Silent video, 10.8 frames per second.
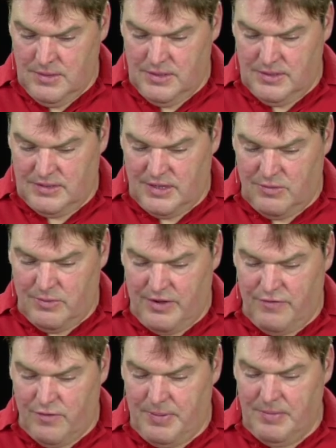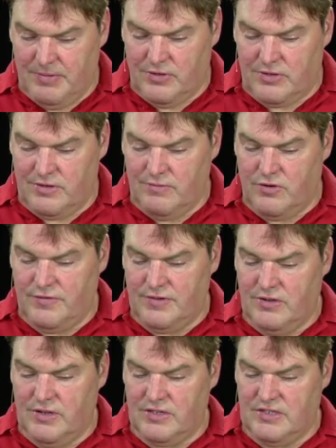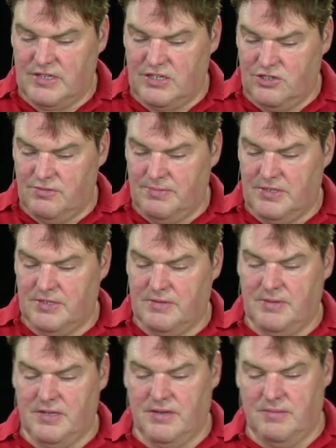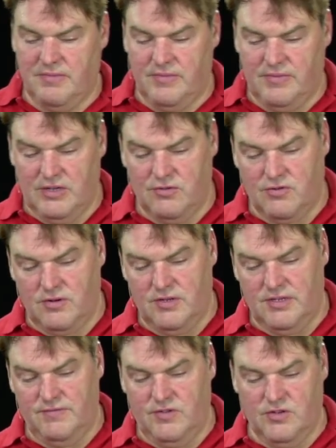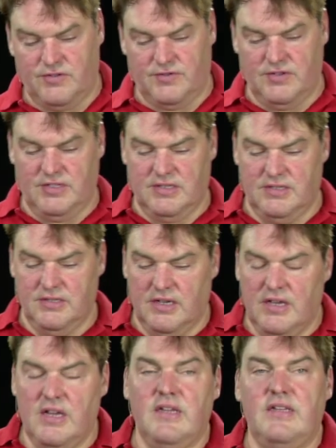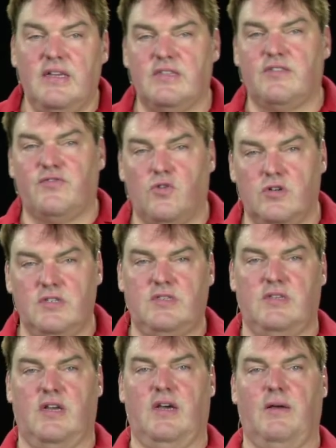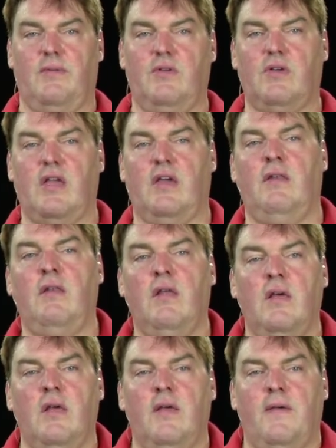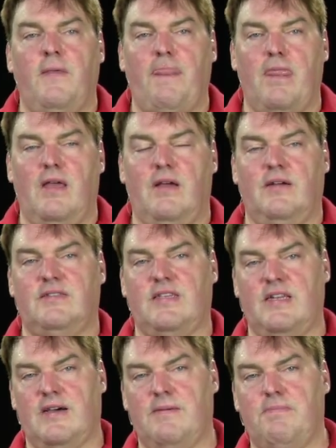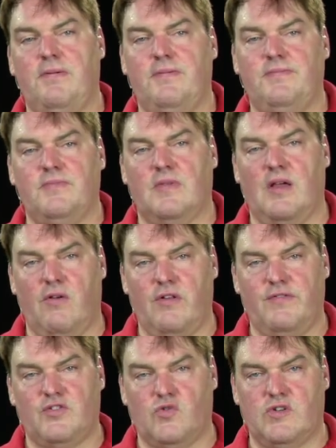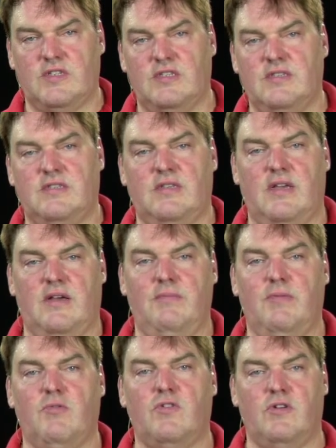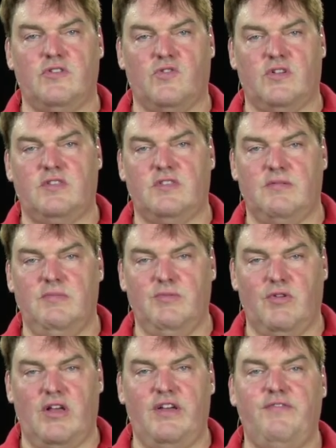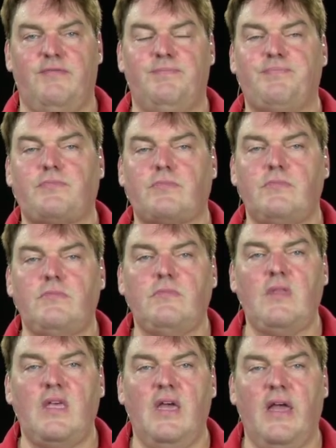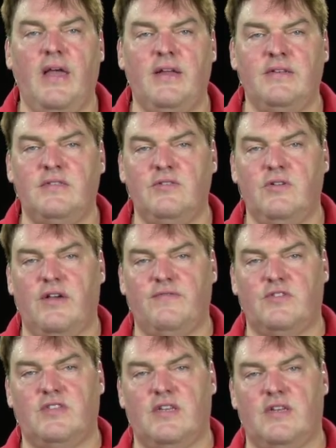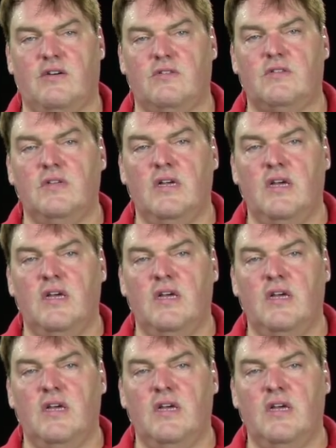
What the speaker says: Is there a way for people not involved in your organization to participate in a video call and viewers, for instance? Yes, of course. You can set up a lot of sources, mimoCall sources in mimoLive, and you have to send out